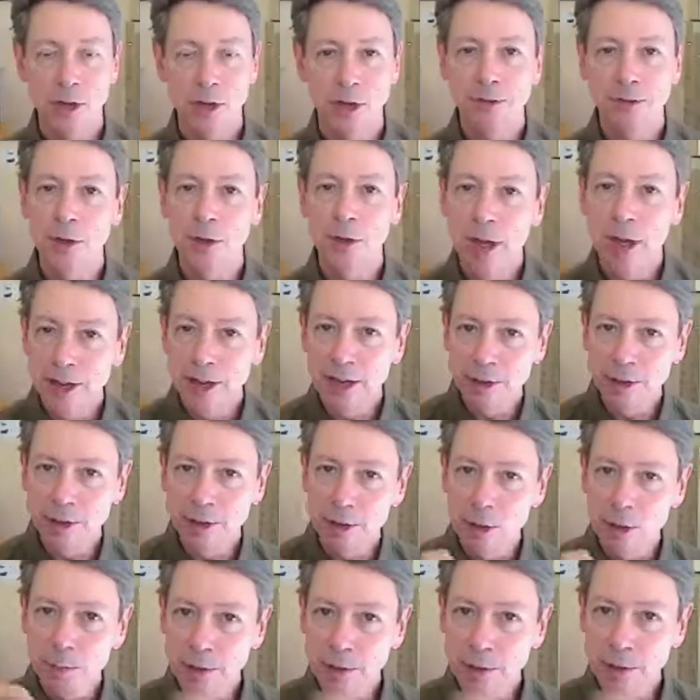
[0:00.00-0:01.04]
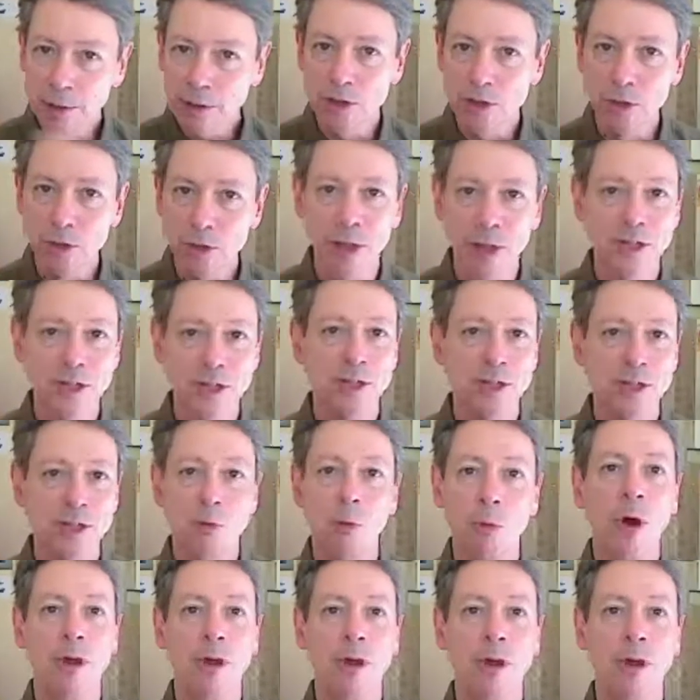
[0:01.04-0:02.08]
if you had your own personal magic
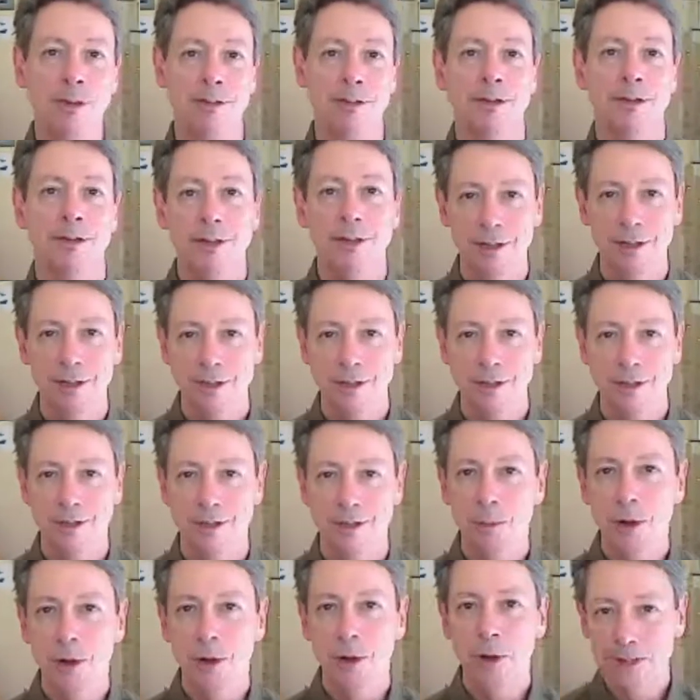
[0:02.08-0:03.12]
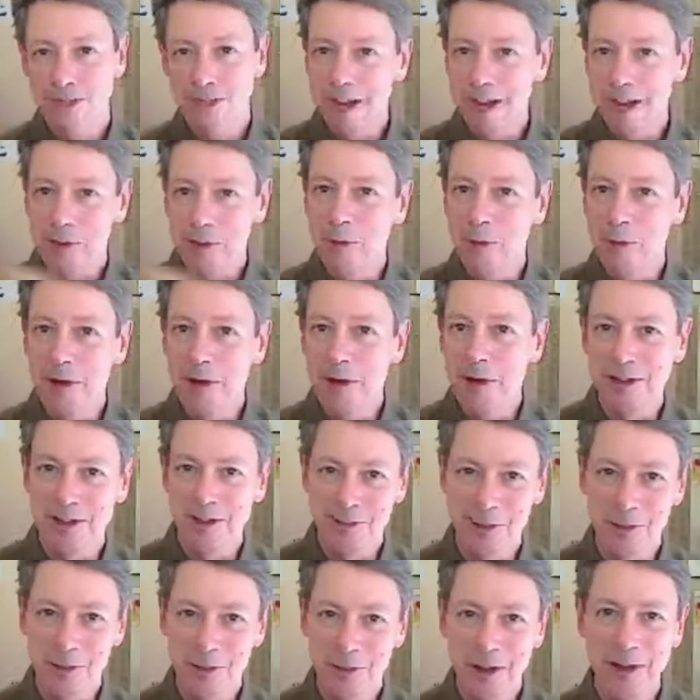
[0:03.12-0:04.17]
wand, the Paul Zak wand, if
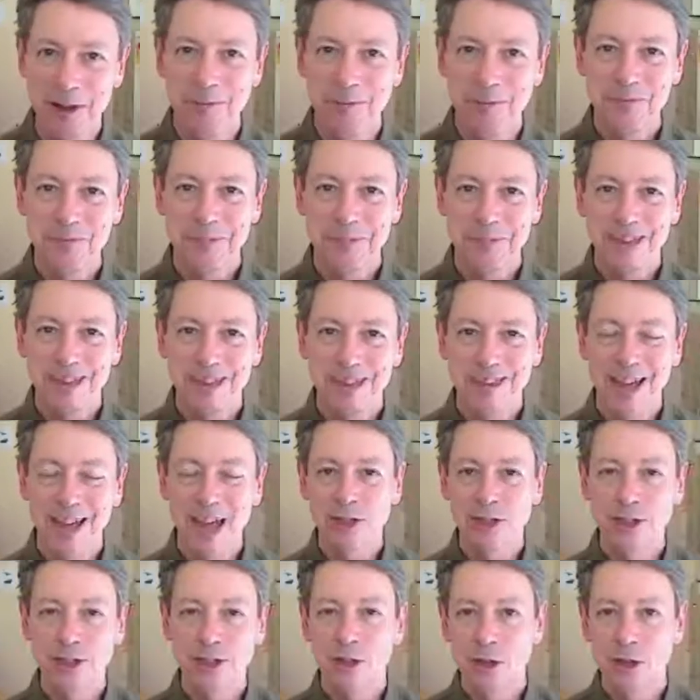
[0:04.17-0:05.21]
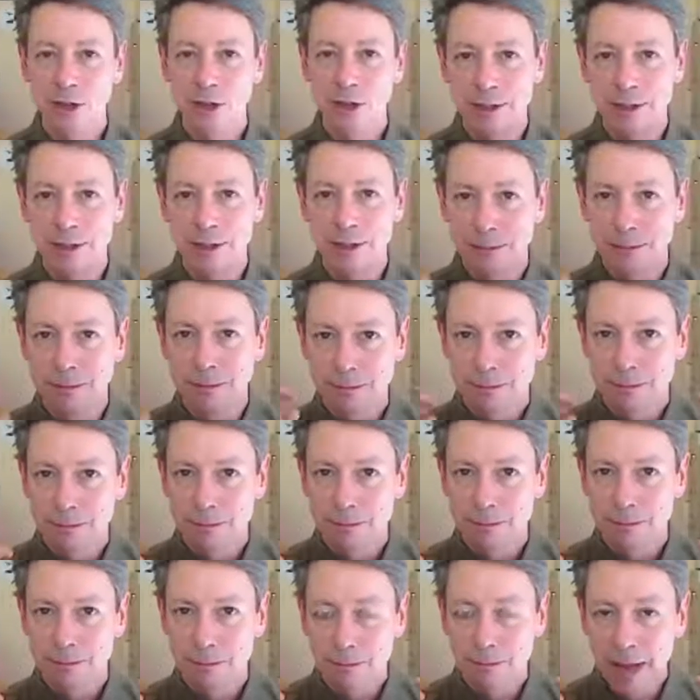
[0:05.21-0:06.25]
you will, that could
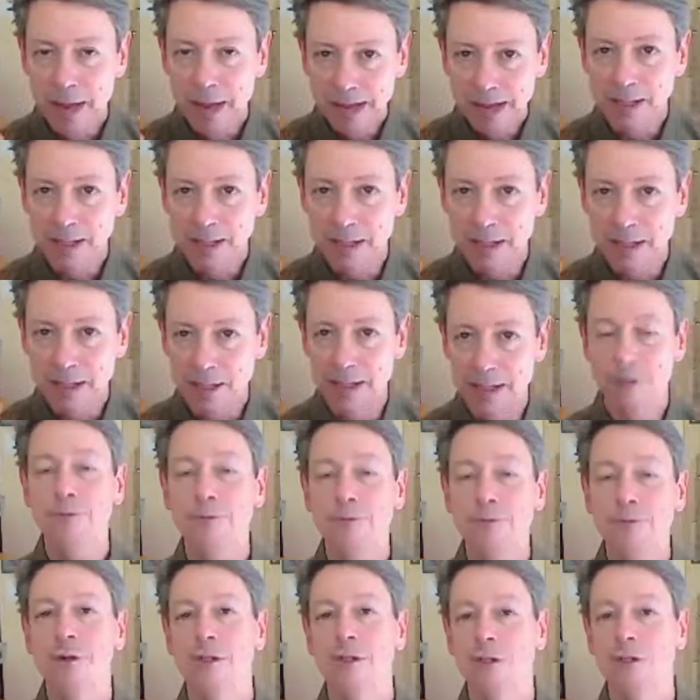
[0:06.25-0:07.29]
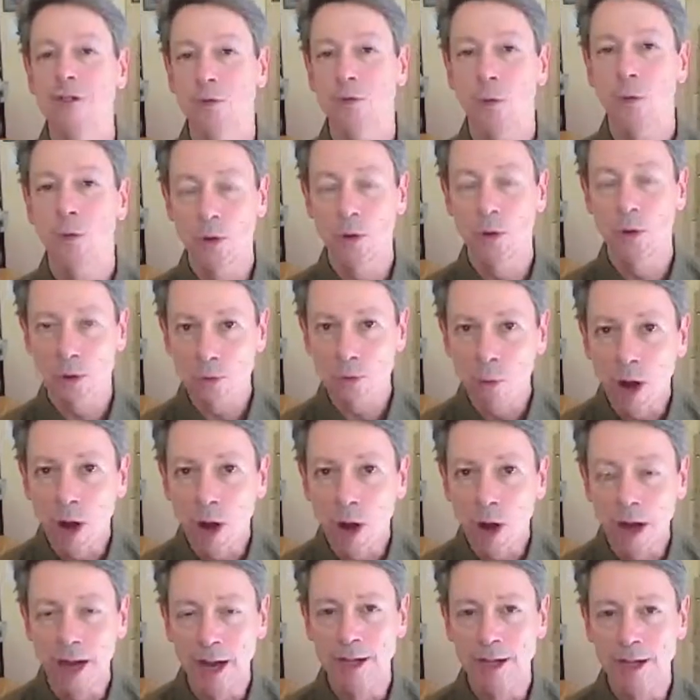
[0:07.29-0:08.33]
make a difference
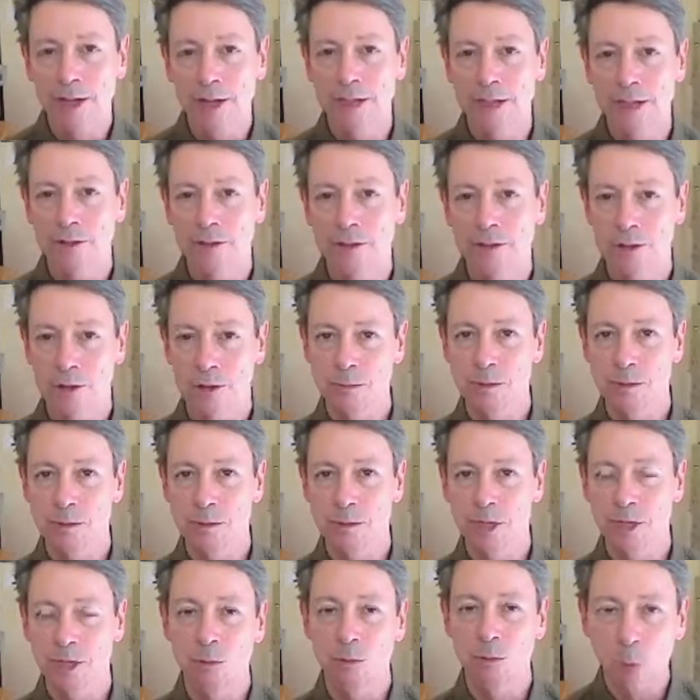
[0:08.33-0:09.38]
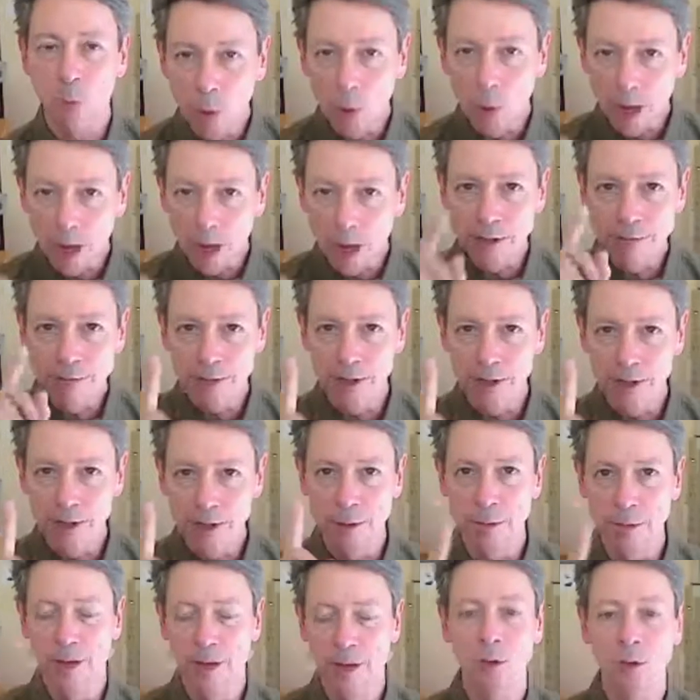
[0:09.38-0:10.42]
worldwide in terms in one
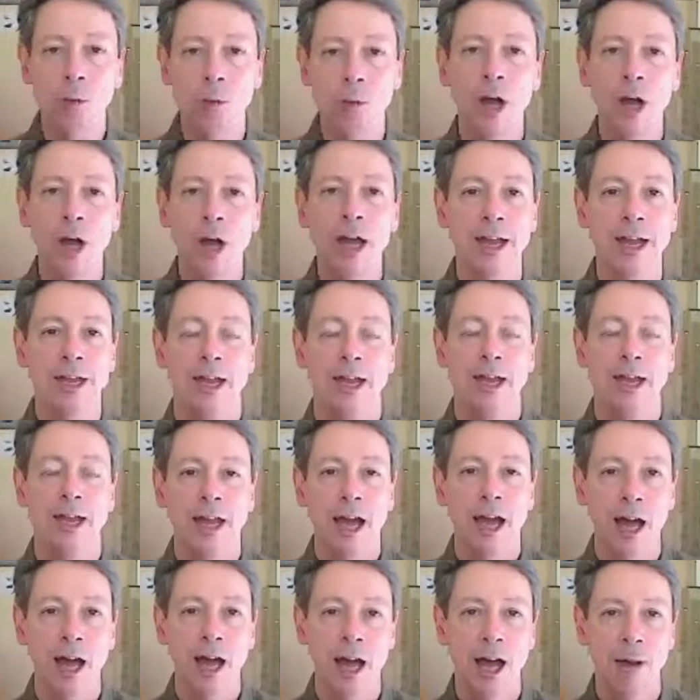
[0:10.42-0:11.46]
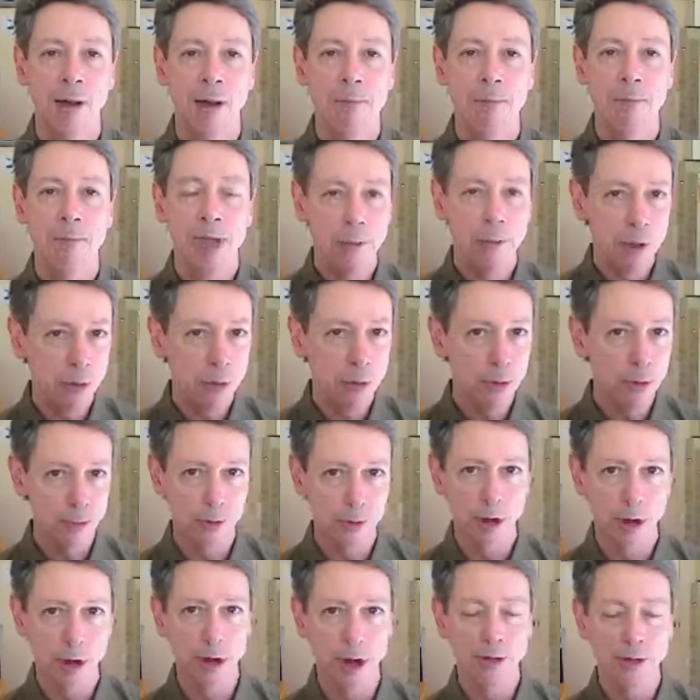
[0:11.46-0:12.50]
fundamental way. Uh, maybe with
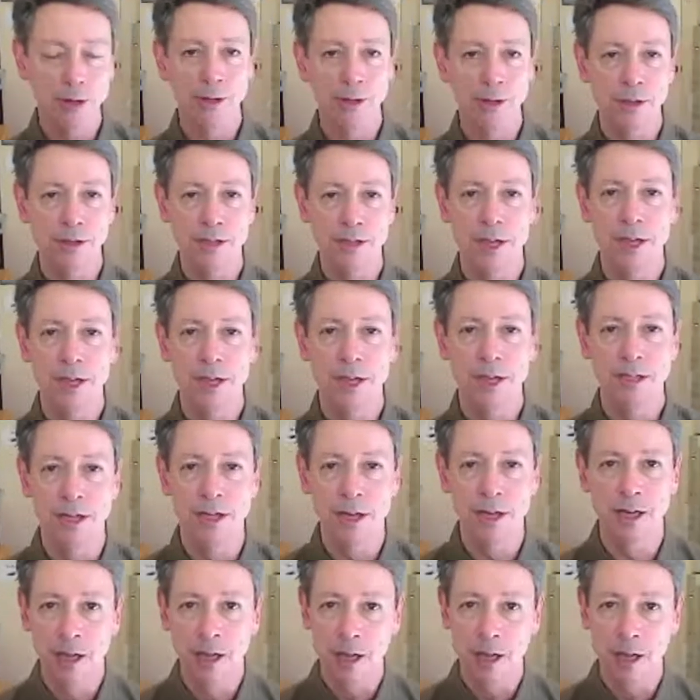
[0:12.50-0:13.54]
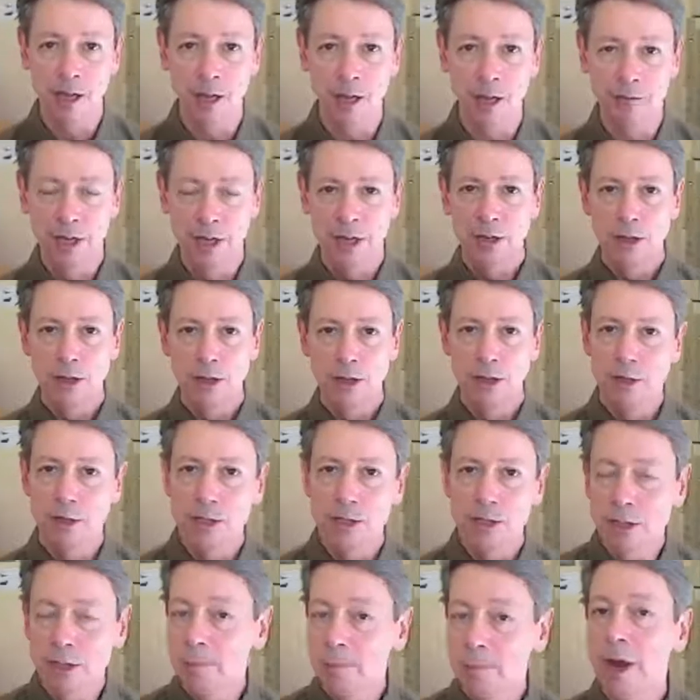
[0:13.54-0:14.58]
regard to this idea of
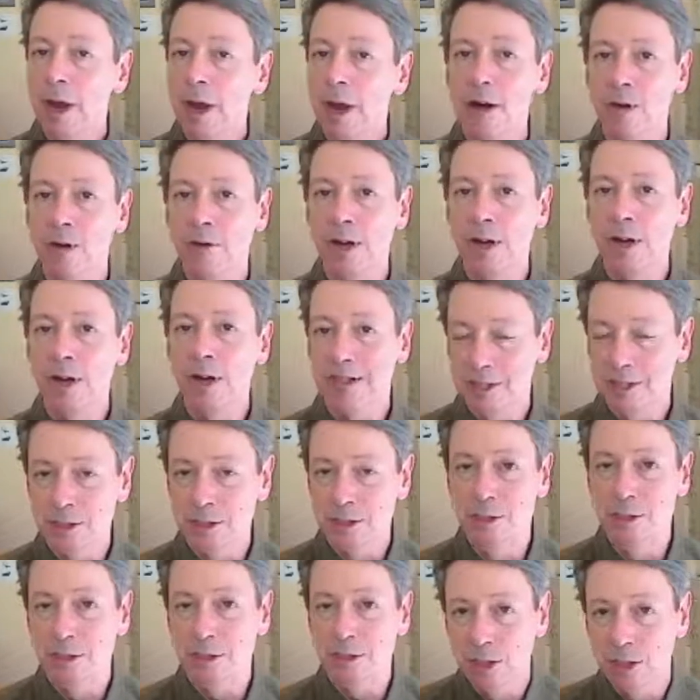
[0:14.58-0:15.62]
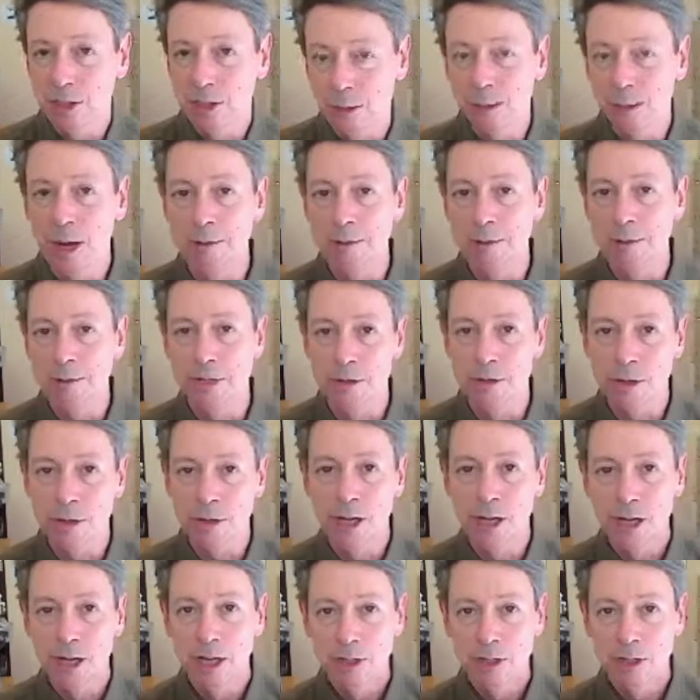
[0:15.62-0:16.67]
using the power of oxytocin and perhaps other
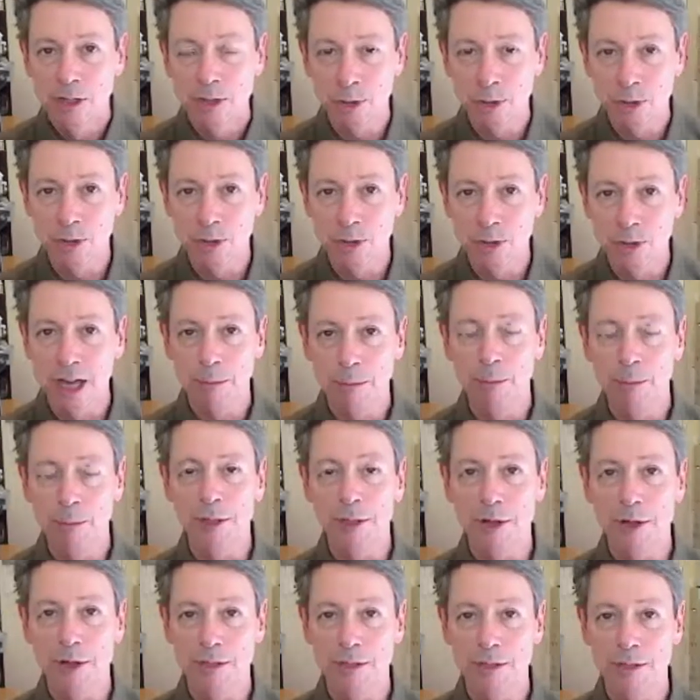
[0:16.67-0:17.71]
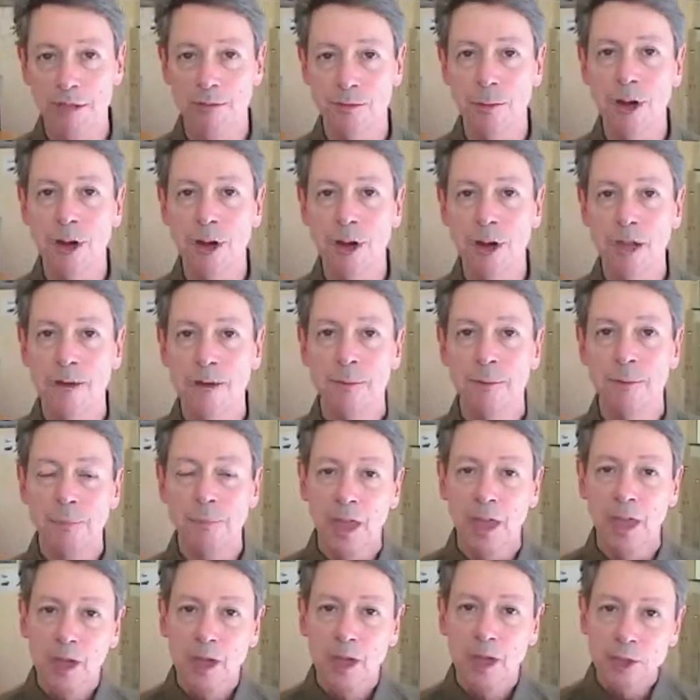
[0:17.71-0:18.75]
social capabilities of the brain
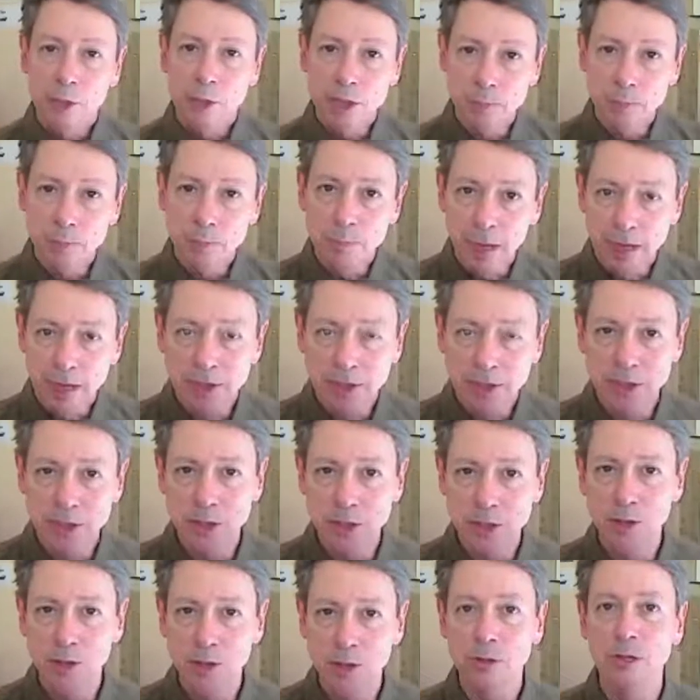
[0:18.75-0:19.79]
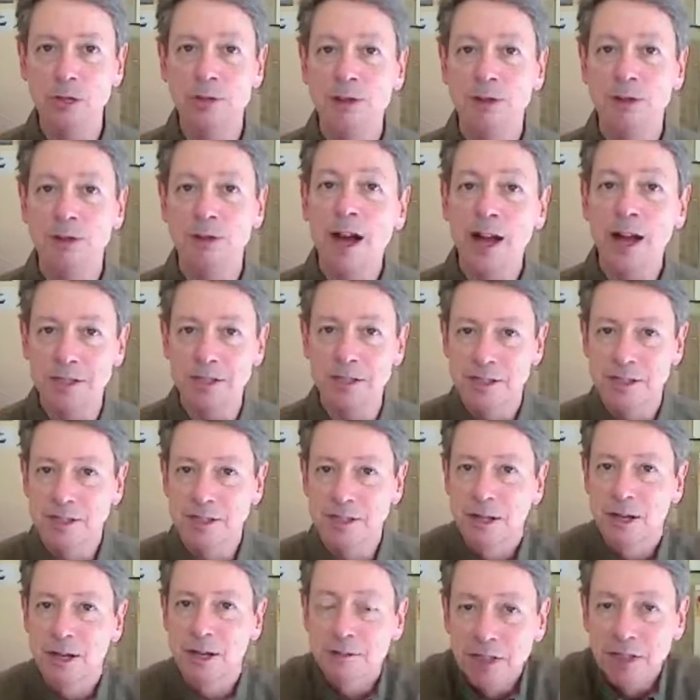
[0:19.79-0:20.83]
to expand the circle of us,
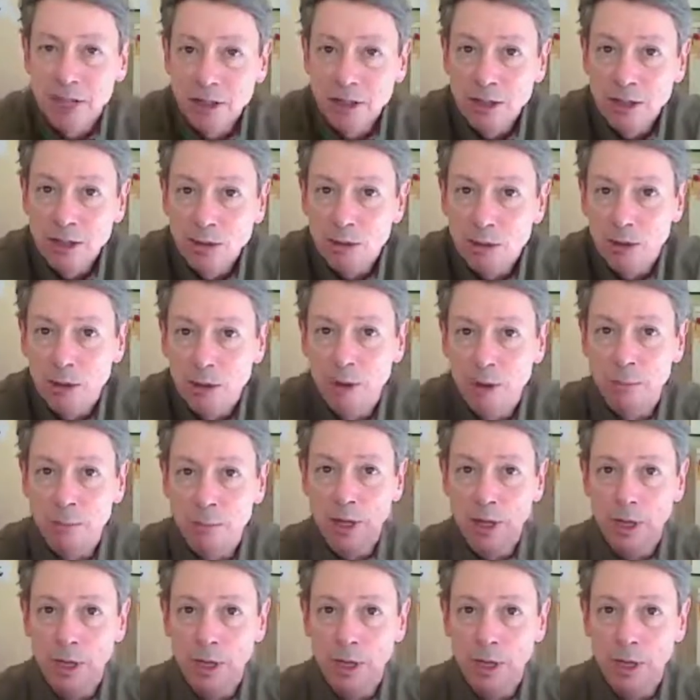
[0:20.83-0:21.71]
of in-group,